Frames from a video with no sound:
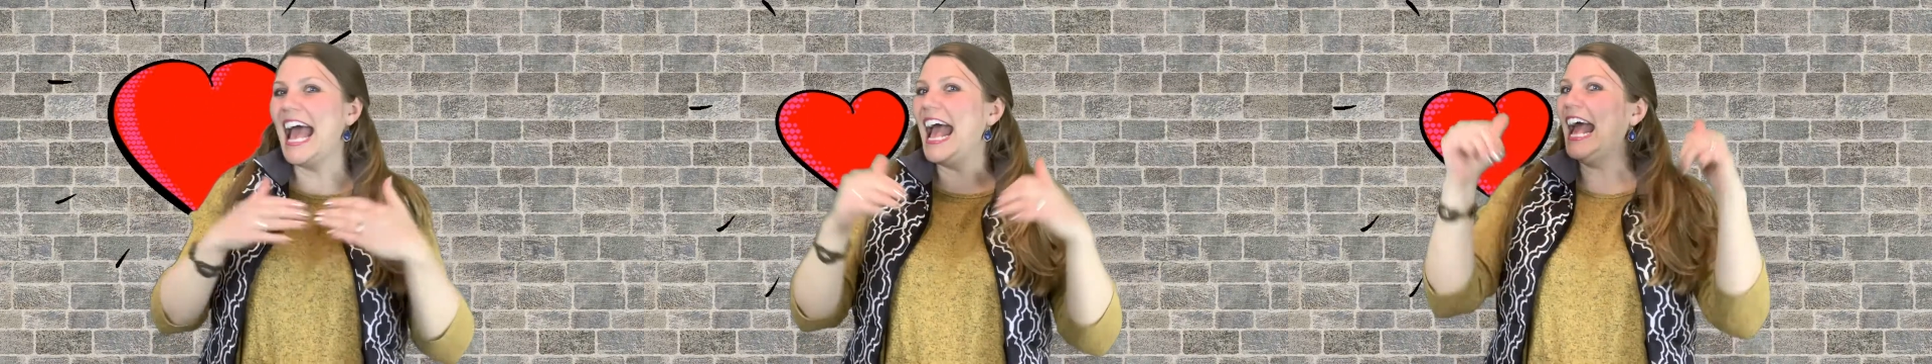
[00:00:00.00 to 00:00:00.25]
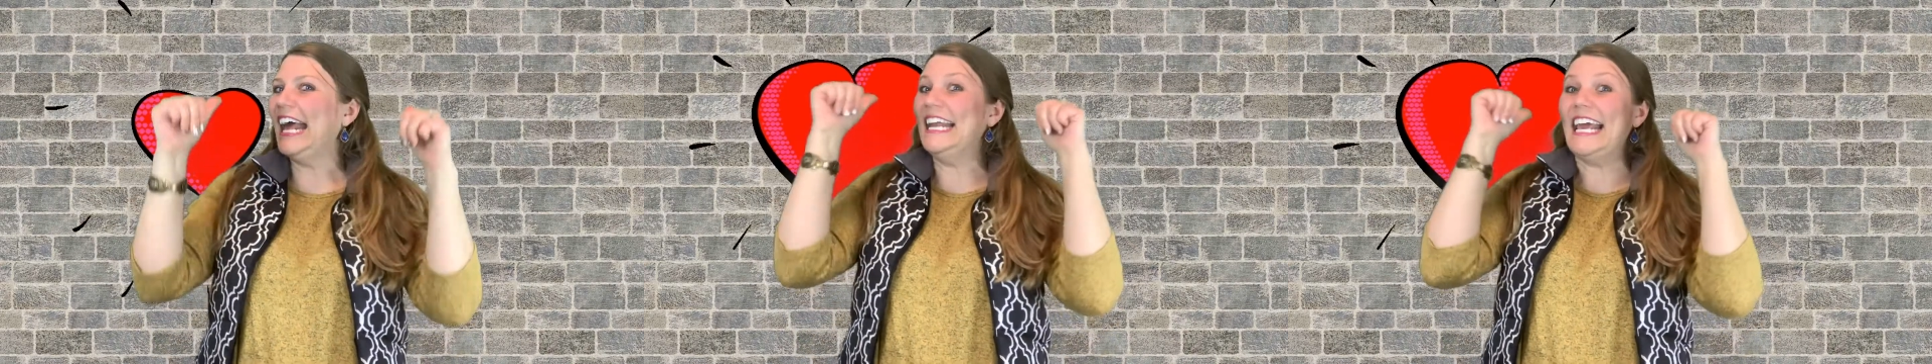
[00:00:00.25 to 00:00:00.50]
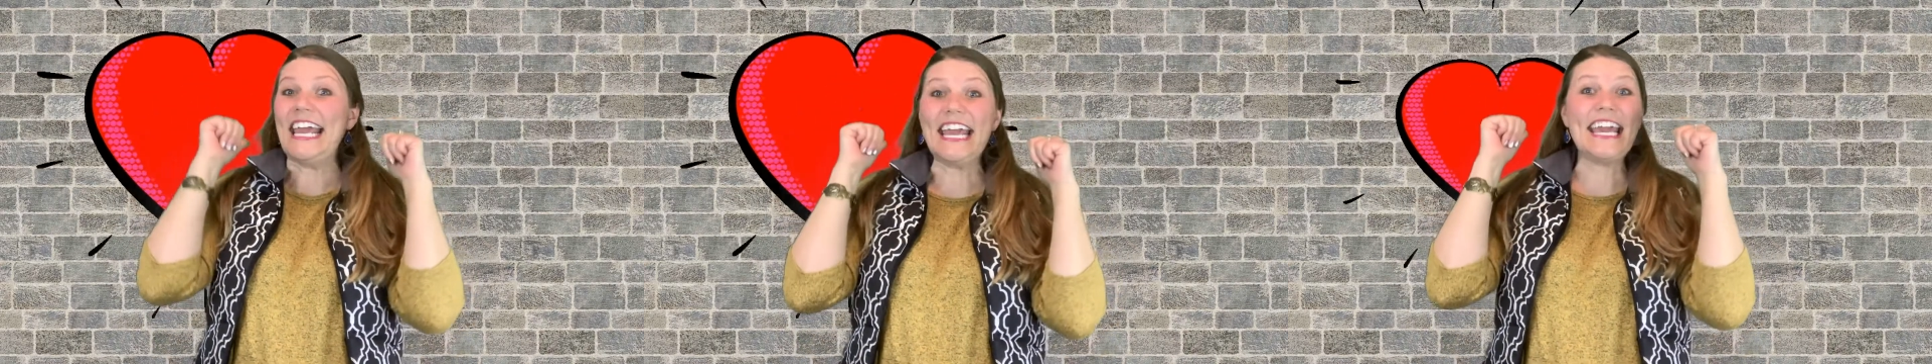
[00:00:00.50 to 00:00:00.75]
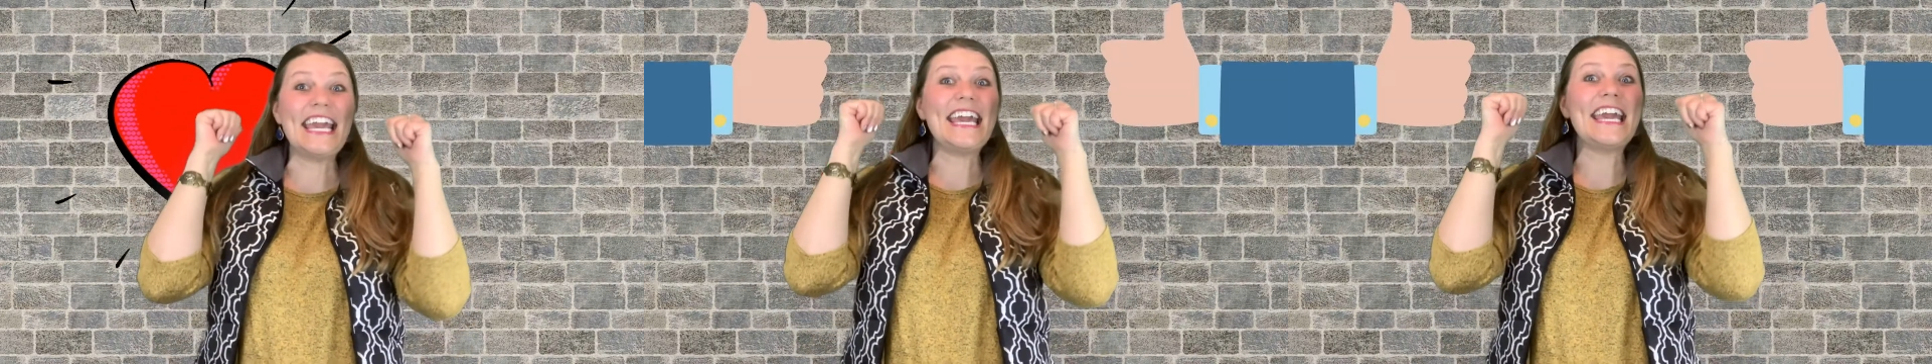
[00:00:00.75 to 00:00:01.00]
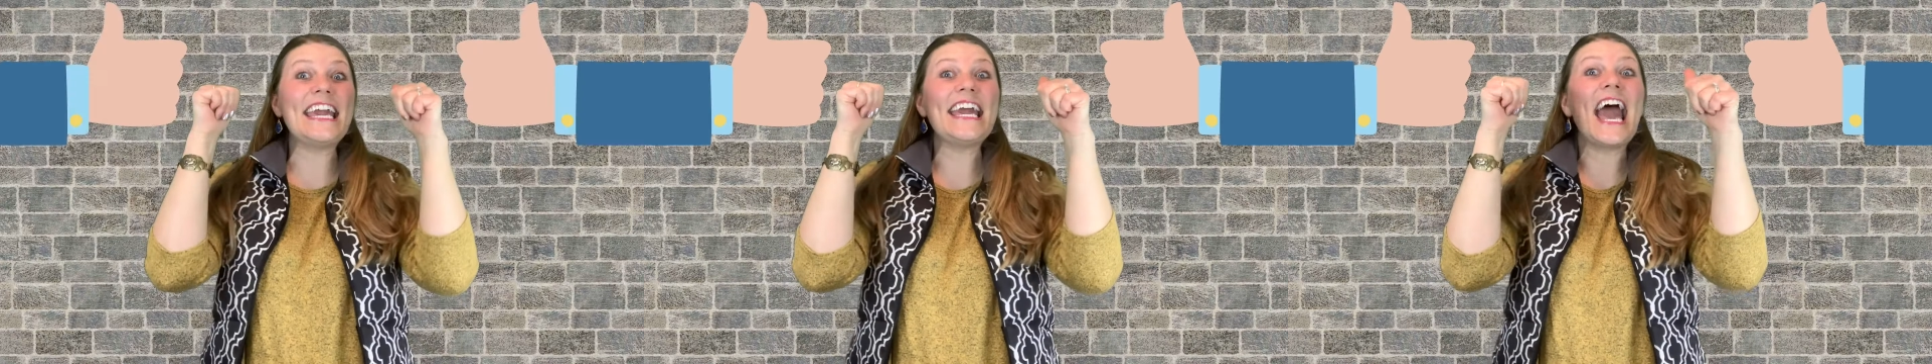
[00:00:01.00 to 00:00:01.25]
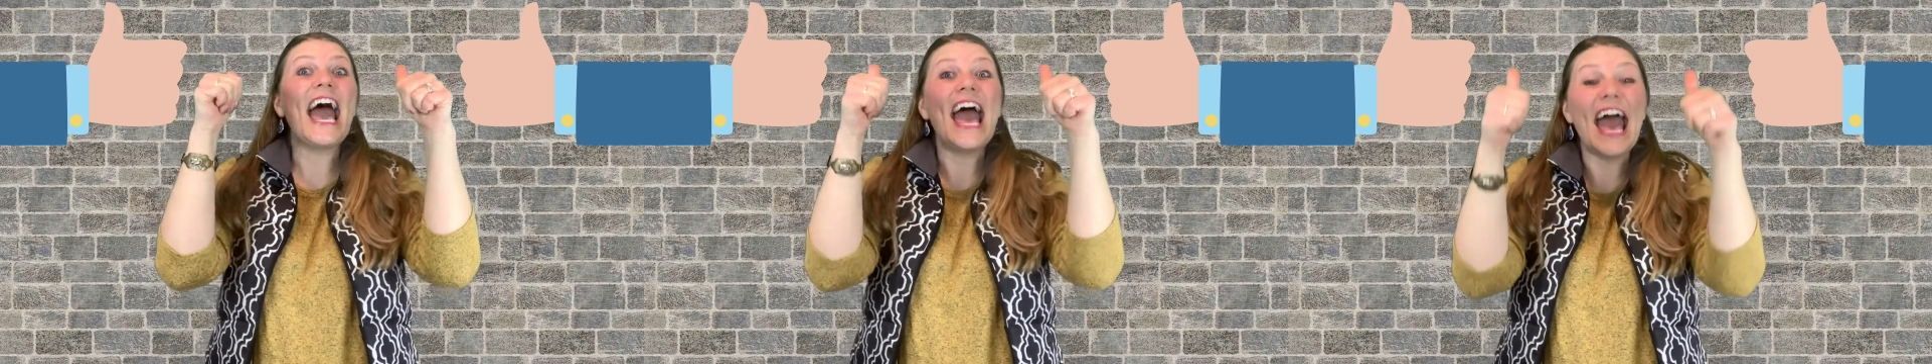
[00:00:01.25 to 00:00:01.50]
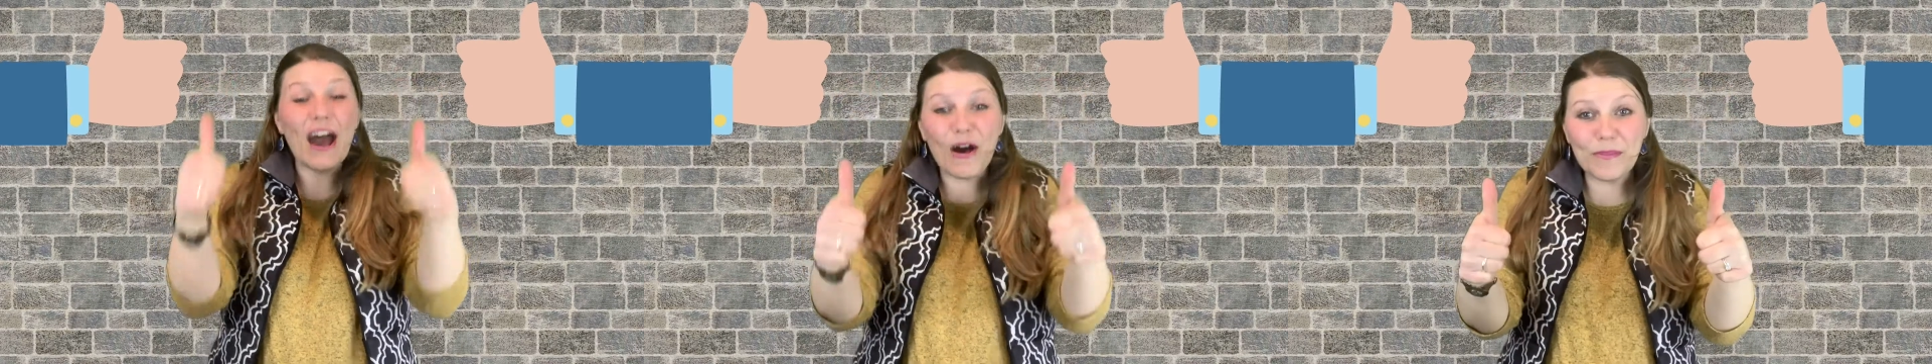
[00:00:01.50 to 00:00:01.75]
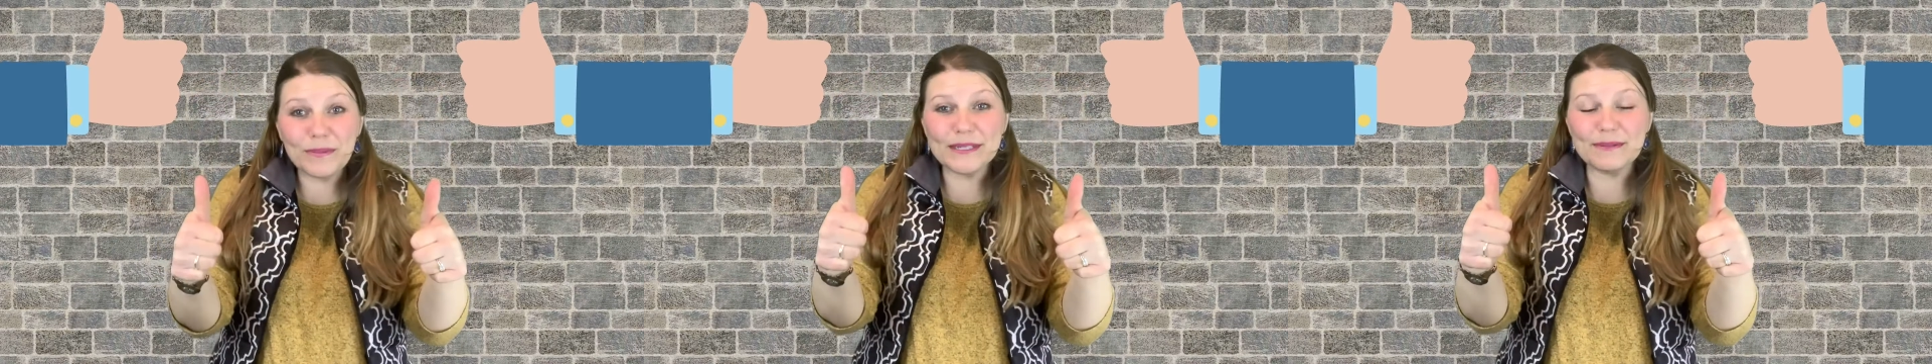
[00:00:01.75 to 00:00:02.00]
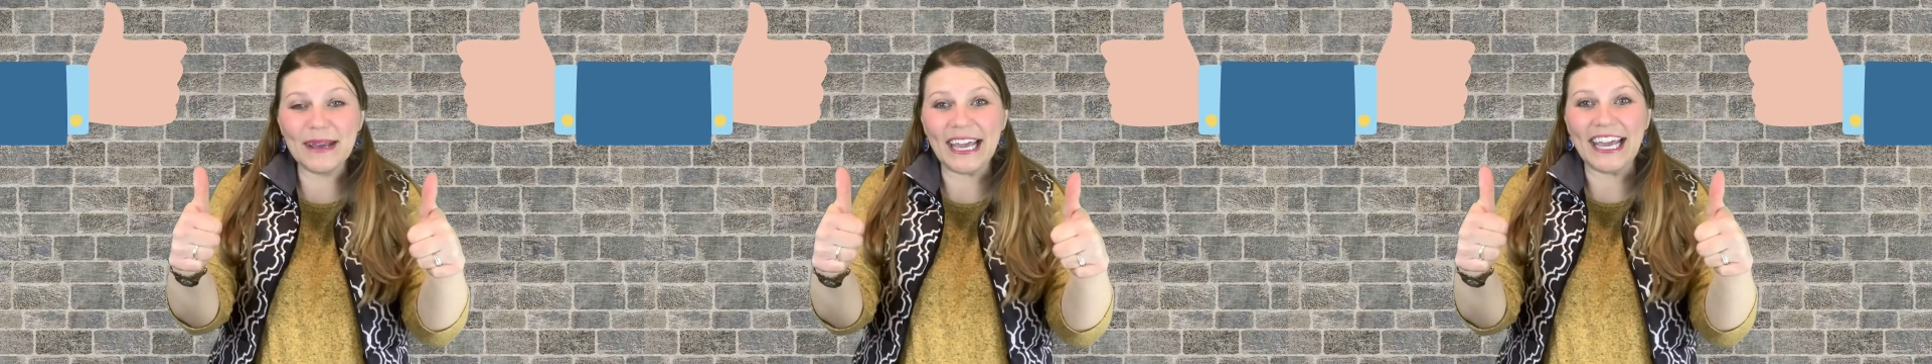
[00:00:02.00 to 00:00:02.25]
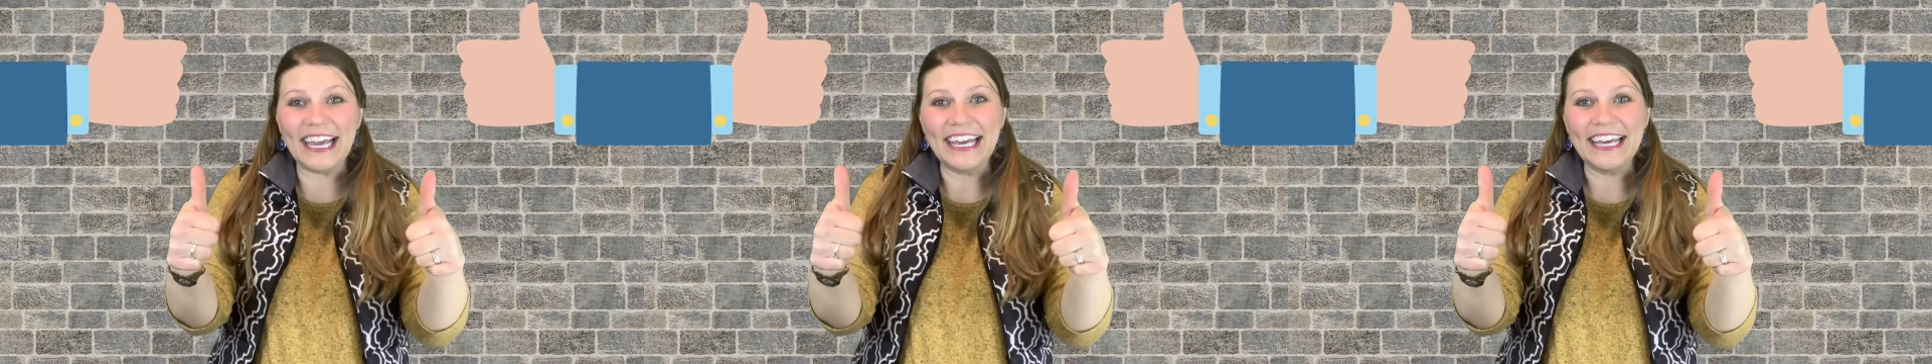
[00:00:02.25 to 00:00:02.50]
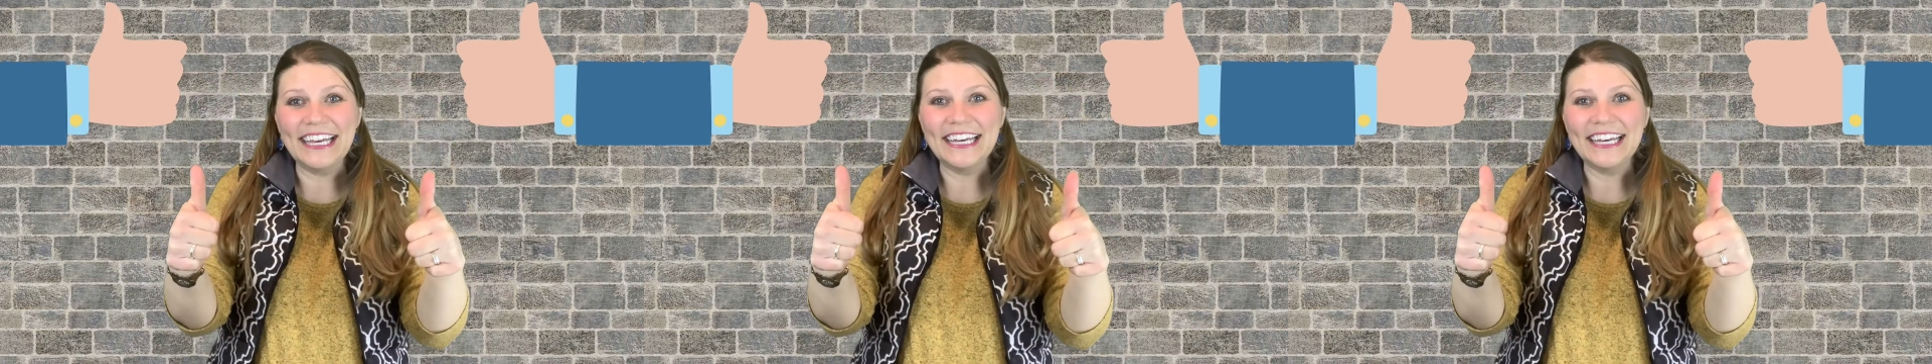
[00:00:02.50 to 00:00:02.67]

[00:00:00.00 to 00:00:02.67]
and he helps me.